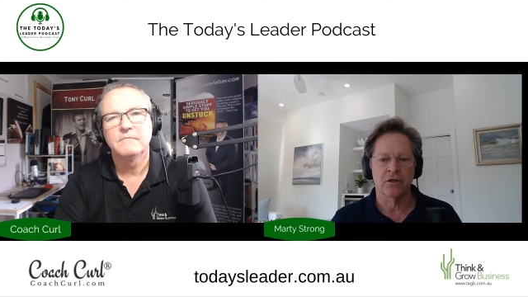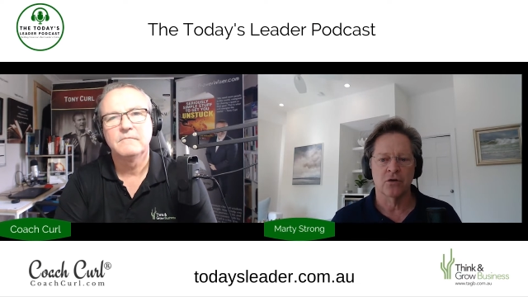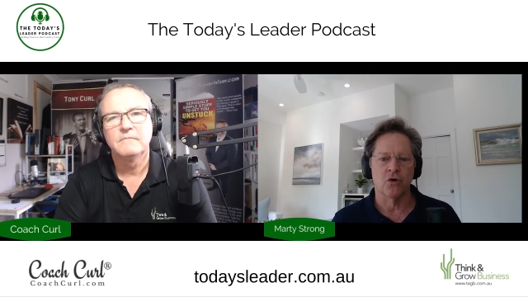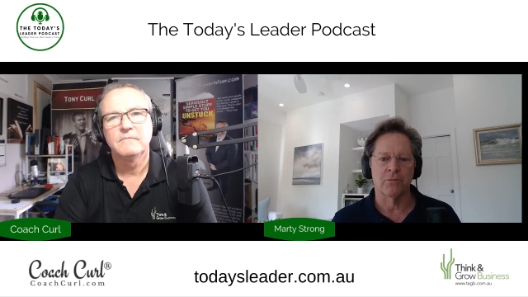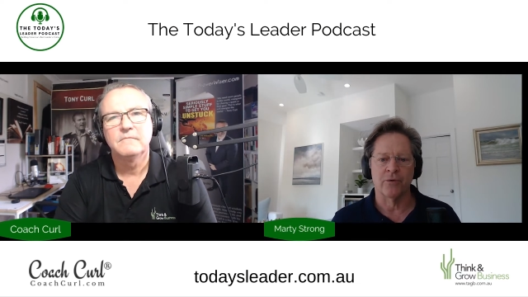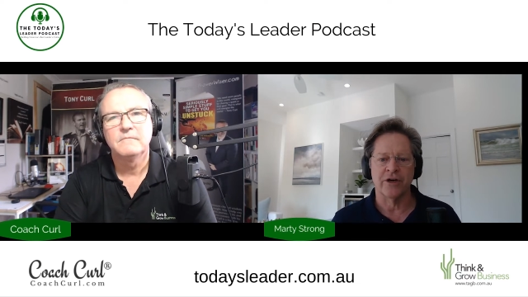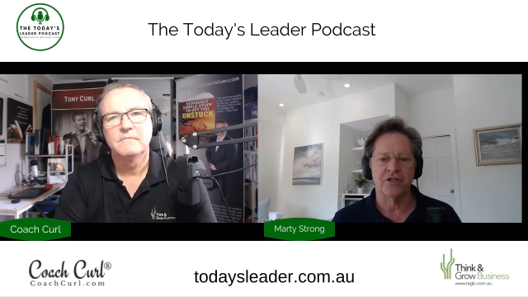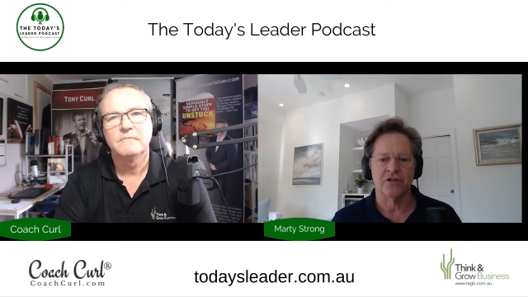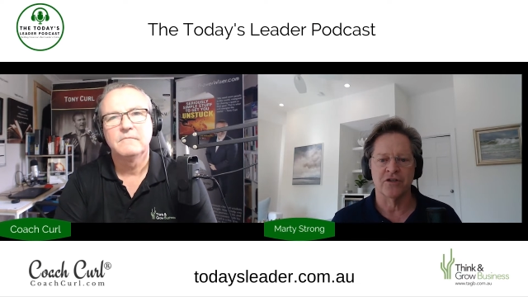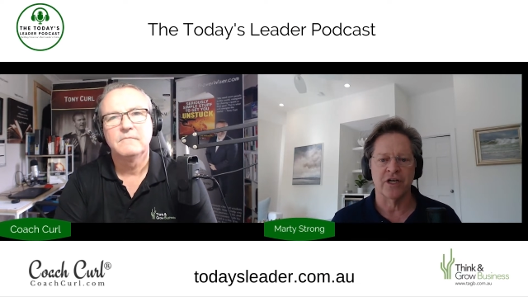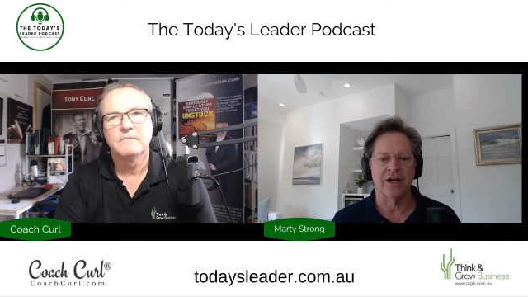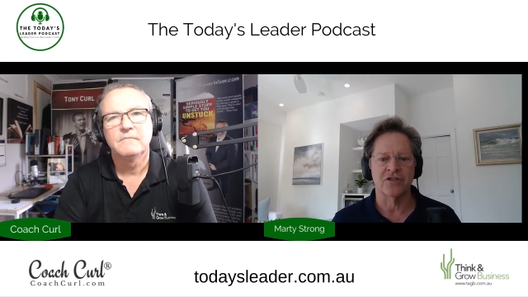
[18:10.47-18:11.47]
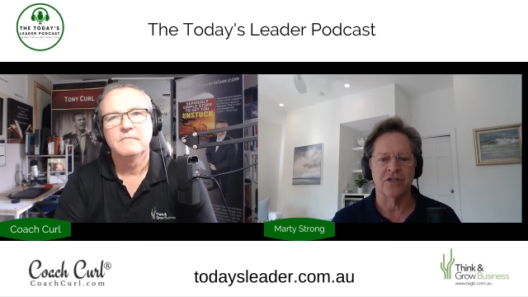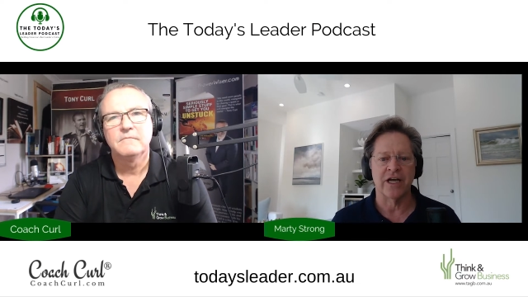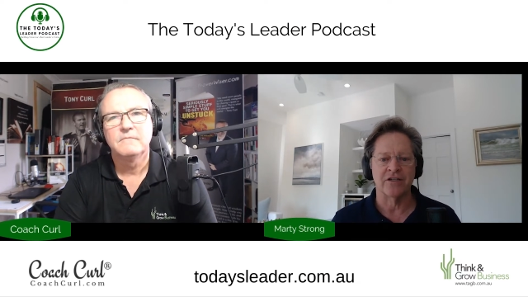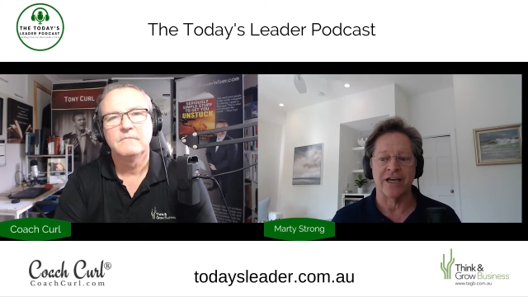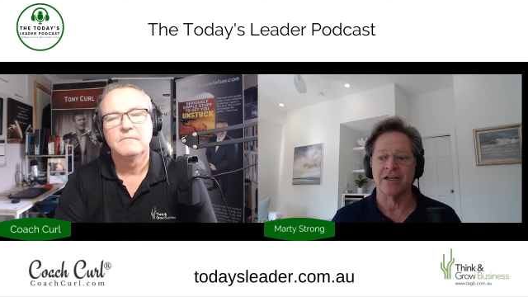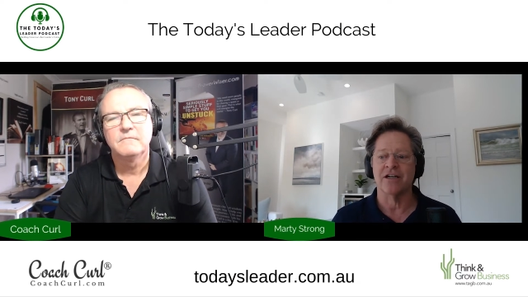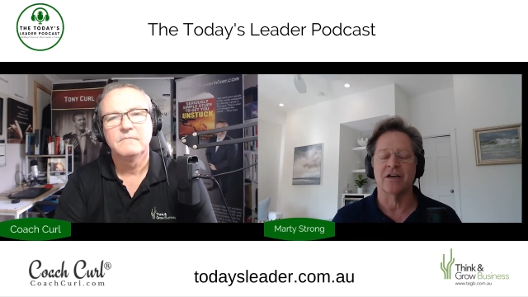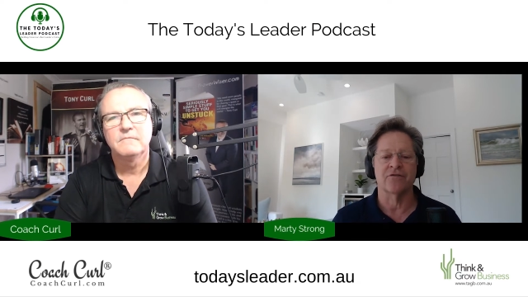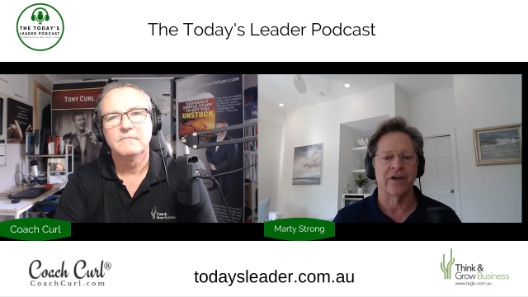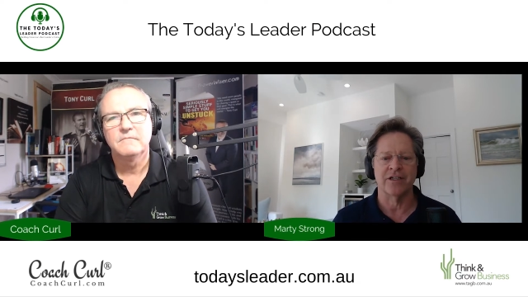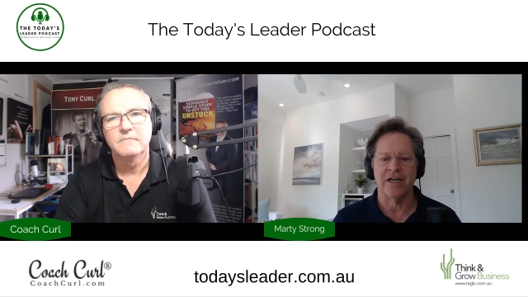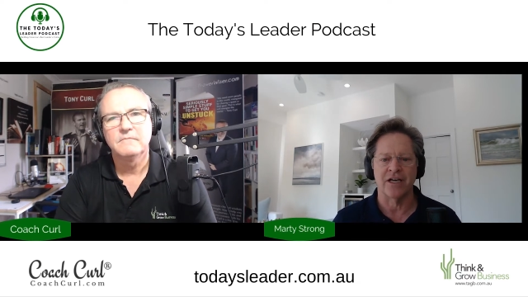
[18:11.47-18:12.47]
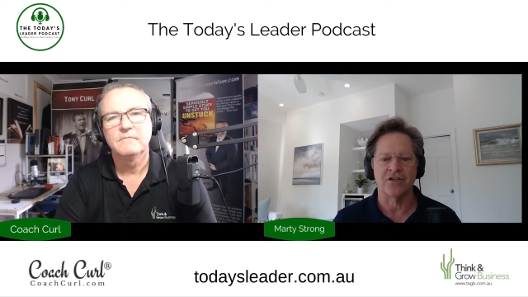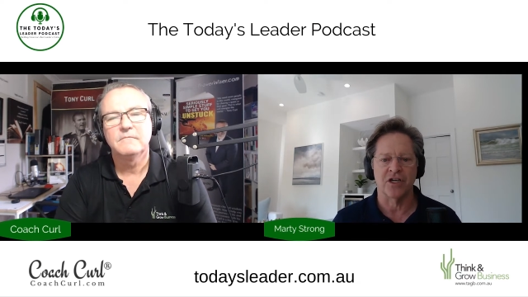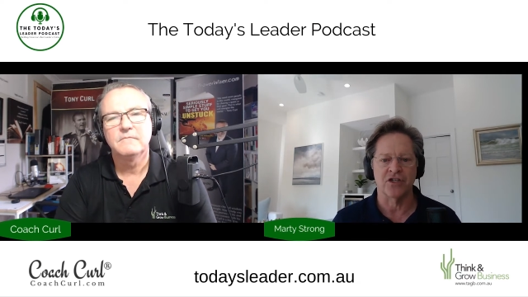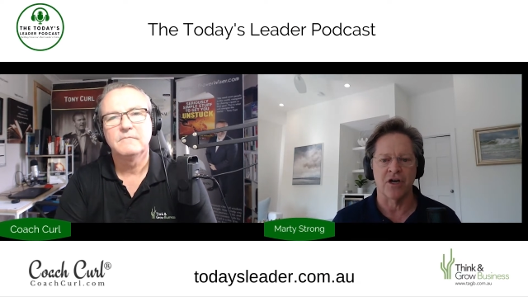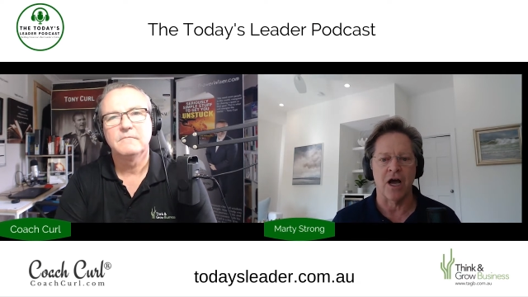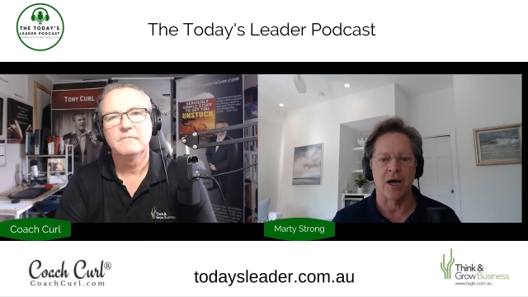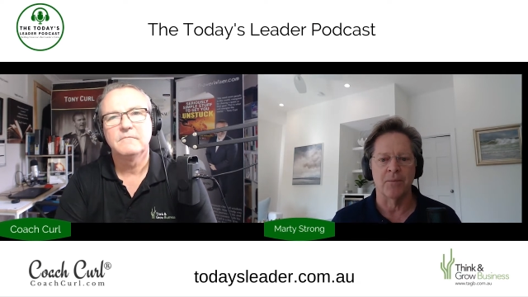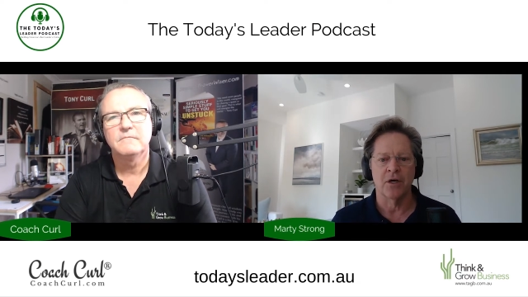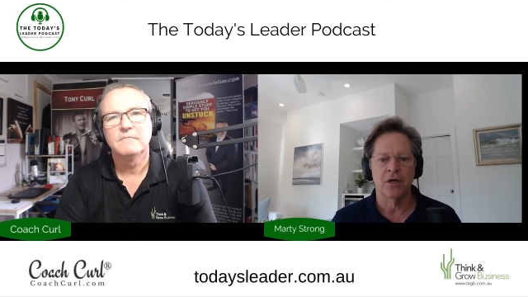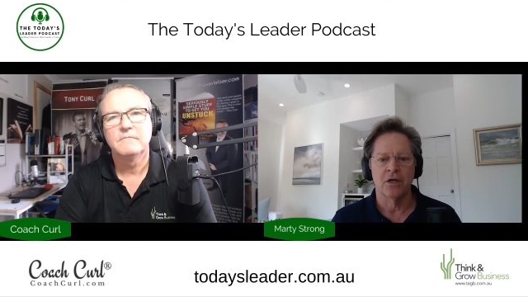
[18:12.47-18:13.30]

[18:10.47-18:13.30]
Speaker 1: corporations in the United States and did a fantastic job.